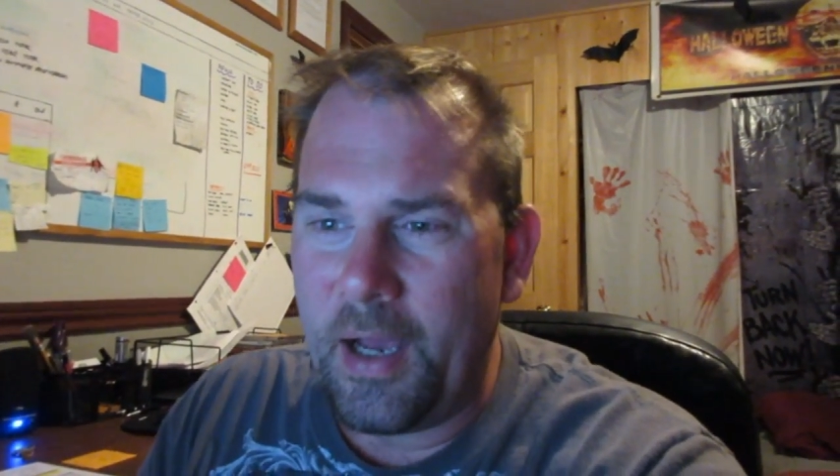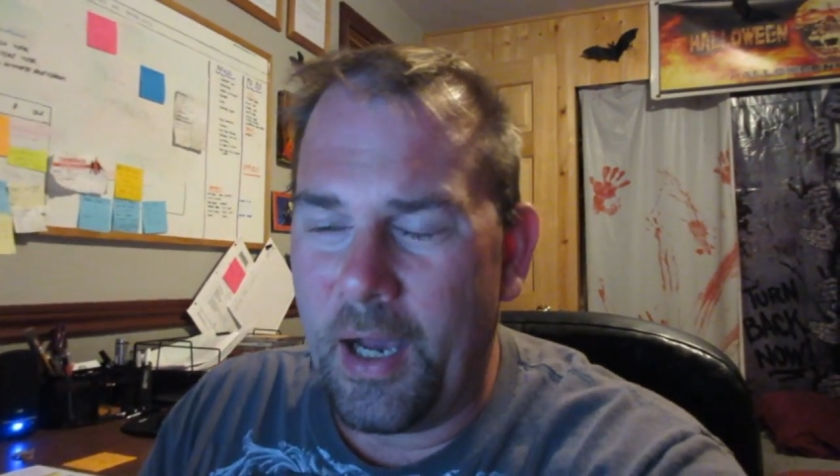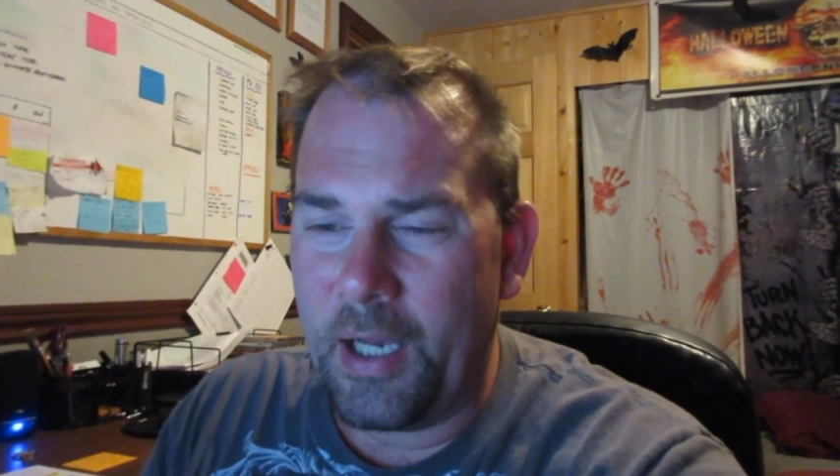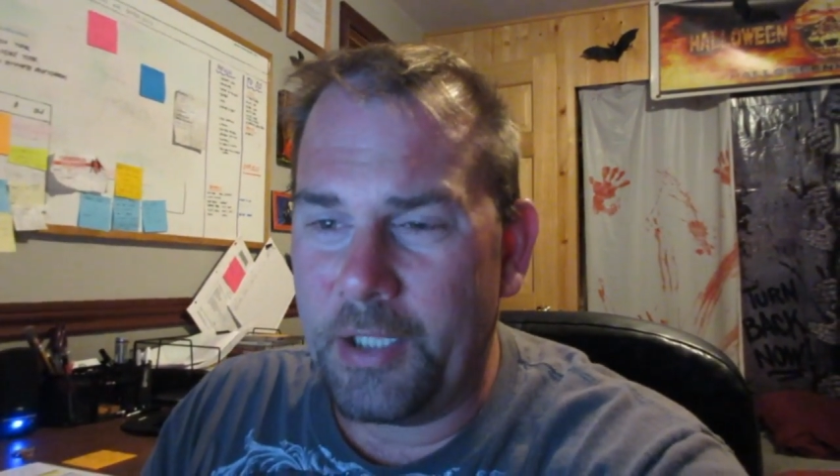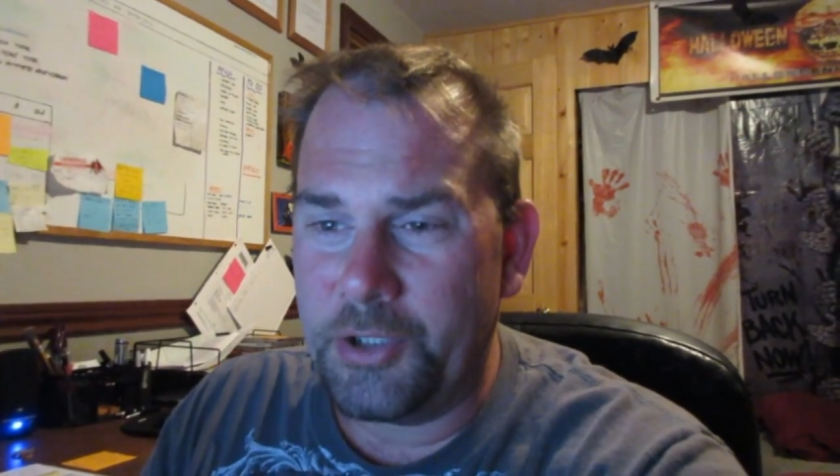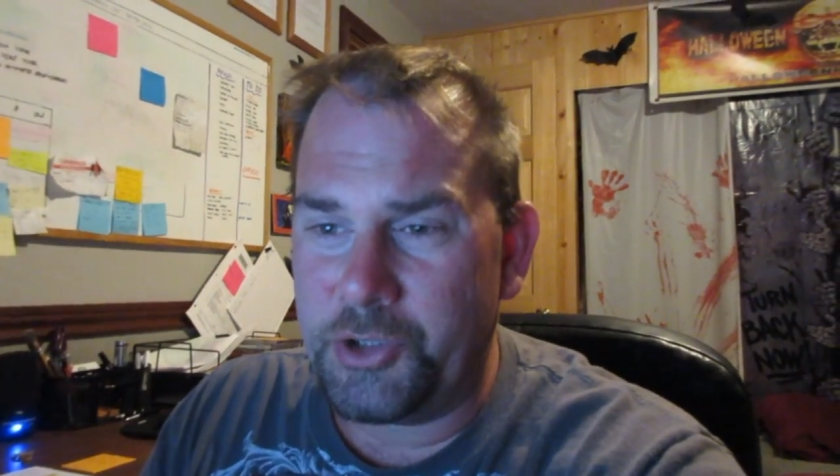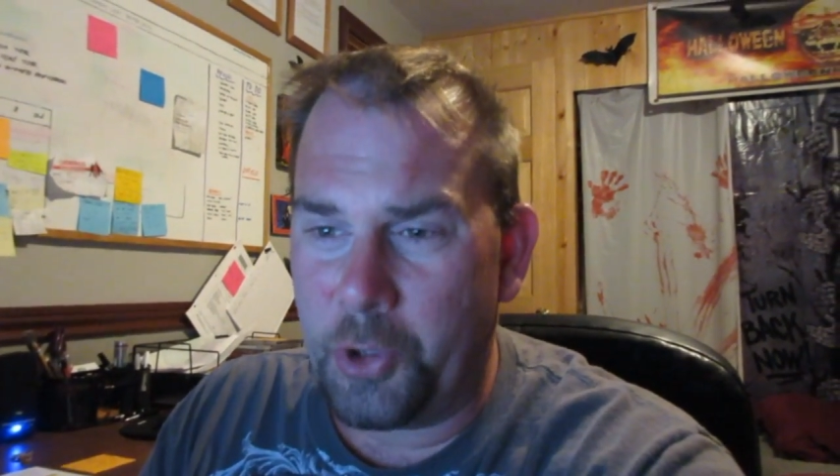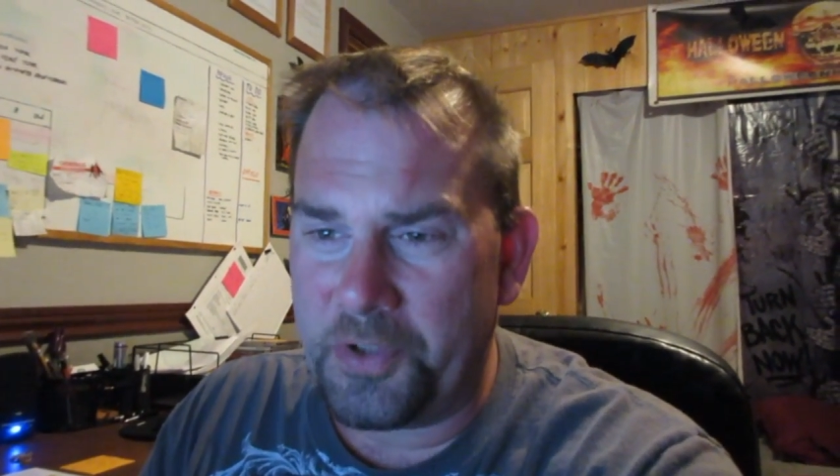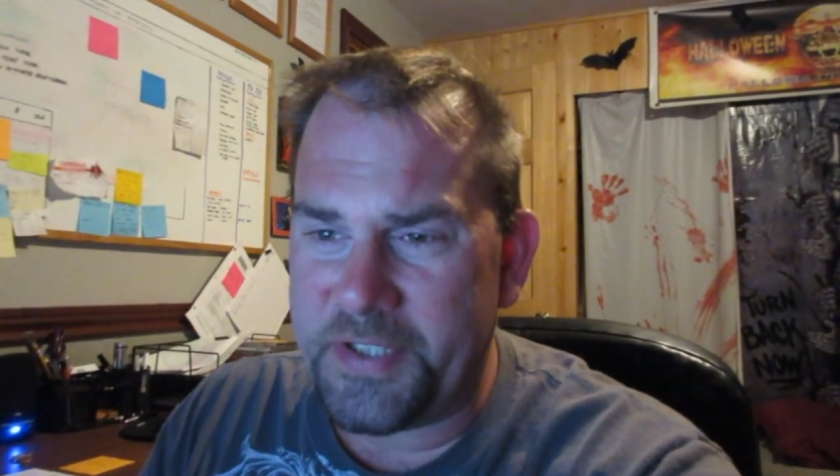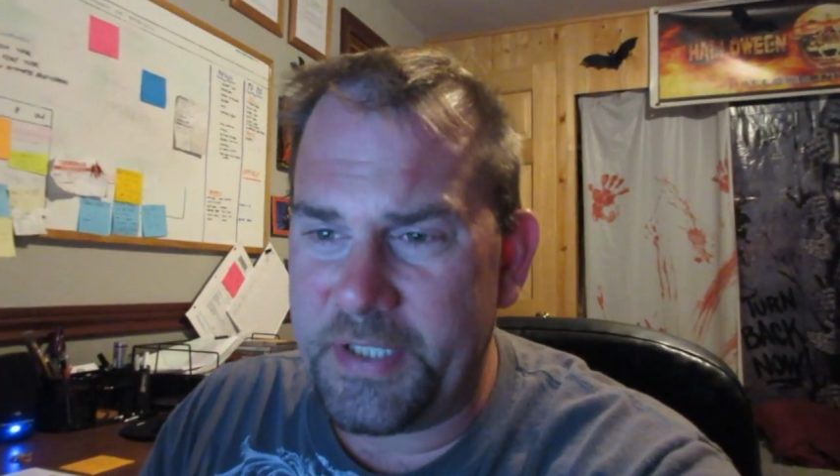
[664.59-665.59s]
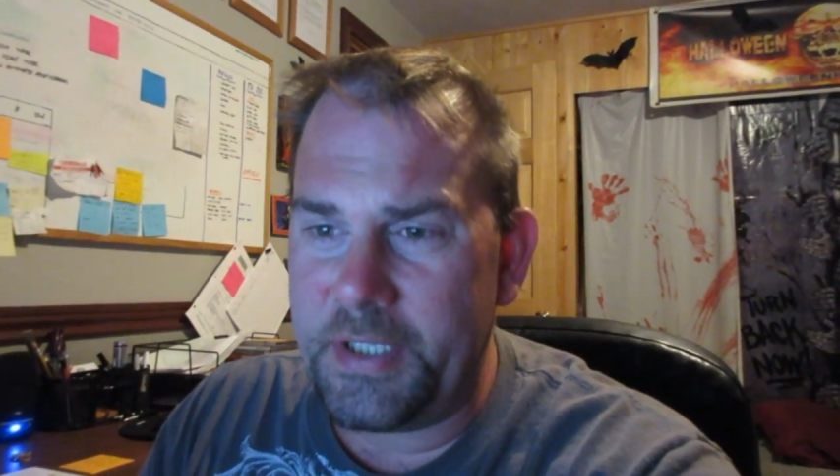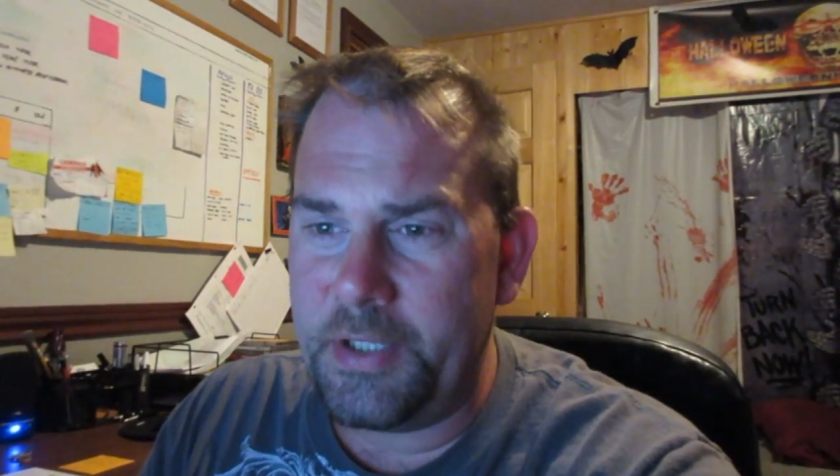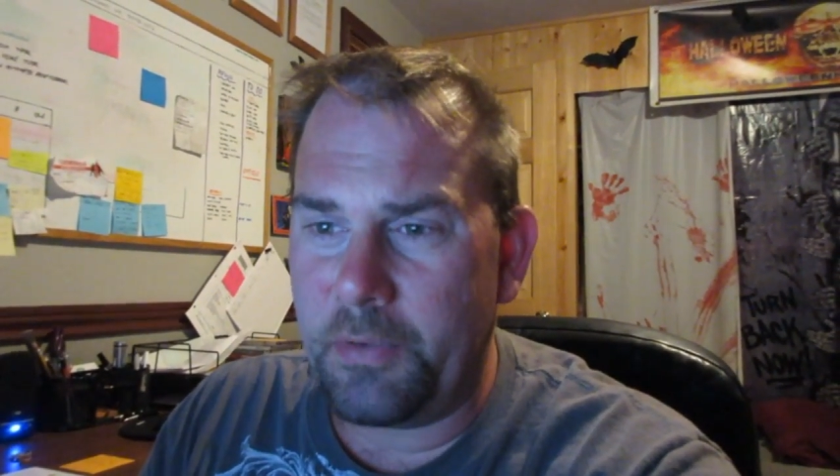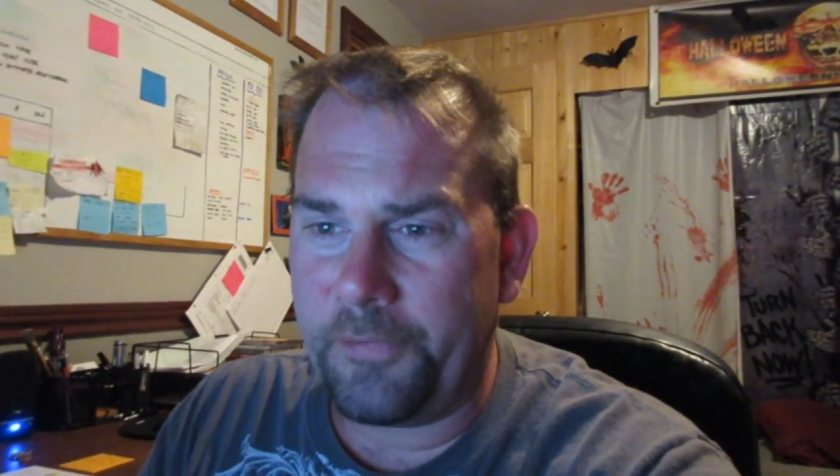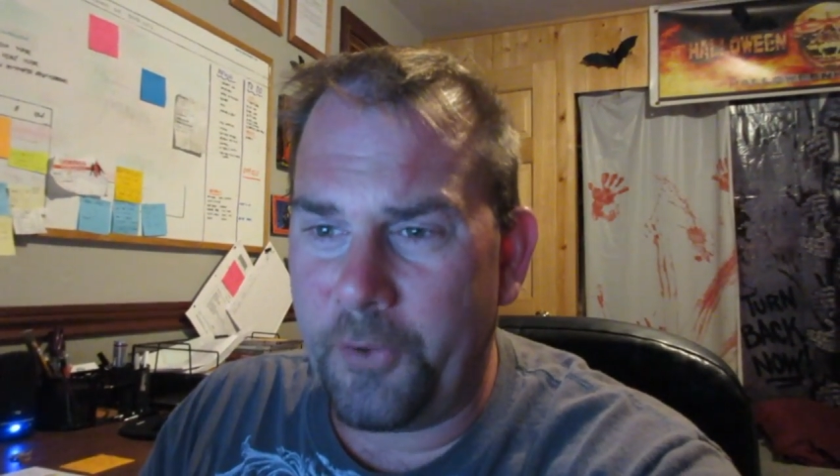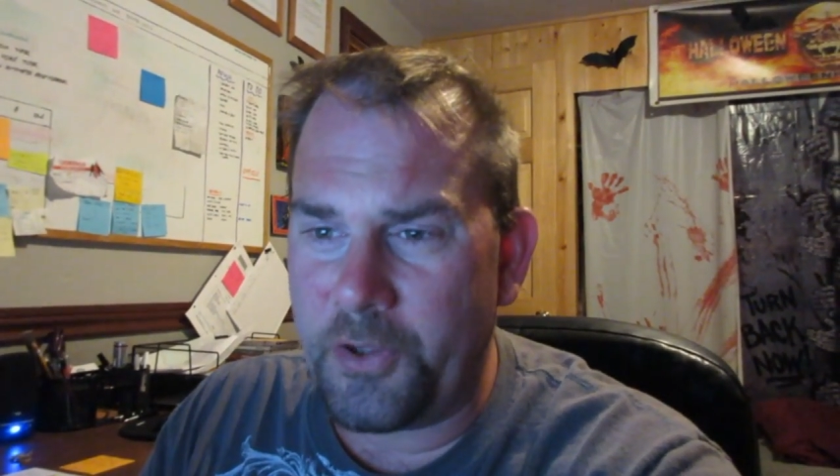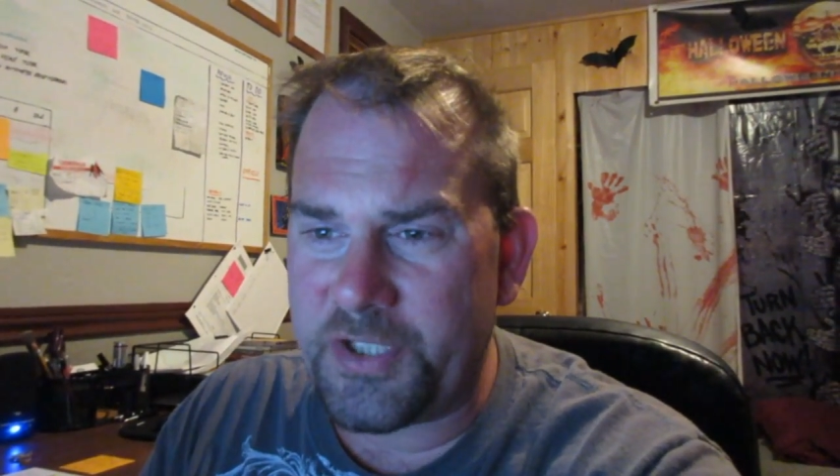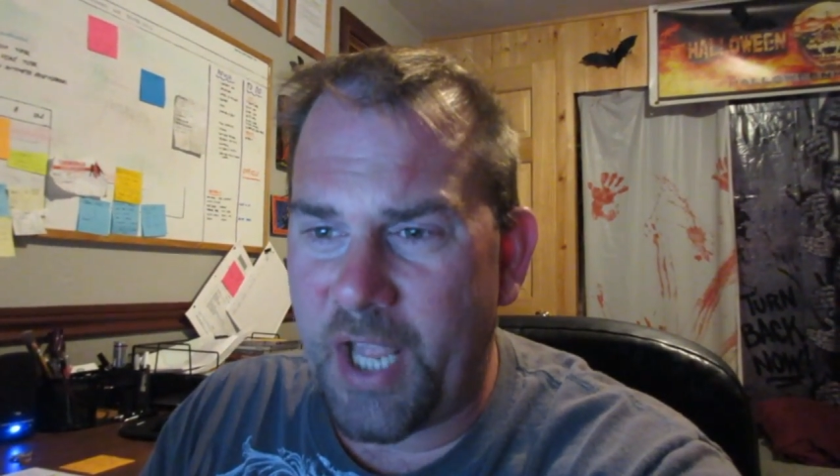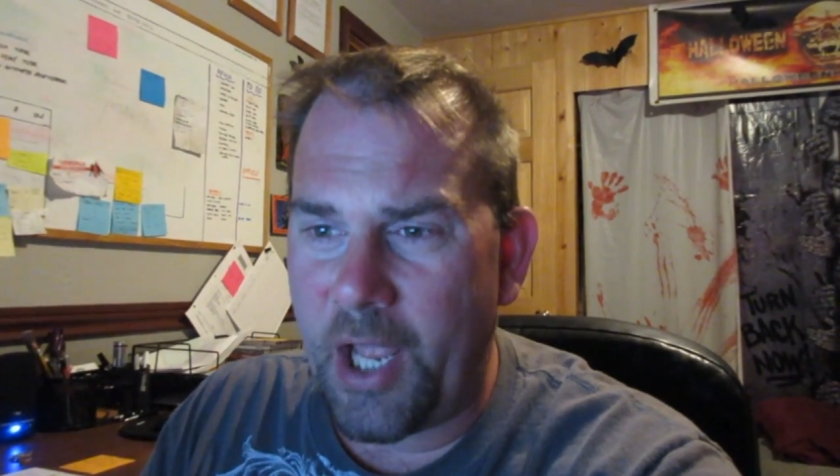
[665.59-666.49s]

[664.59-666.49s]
Jolson, you were first.